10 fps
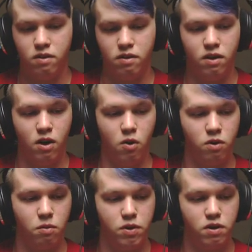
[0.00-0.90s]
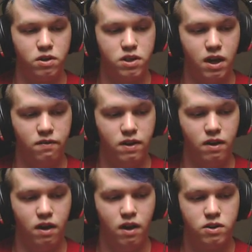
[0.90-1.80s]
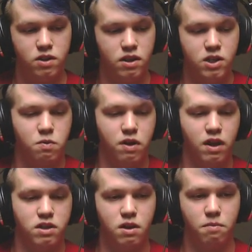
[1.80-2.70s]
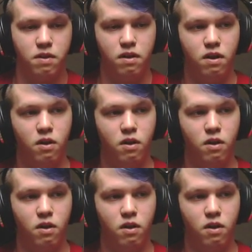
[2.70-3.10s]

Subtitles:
computer side of it. So they just want to get something,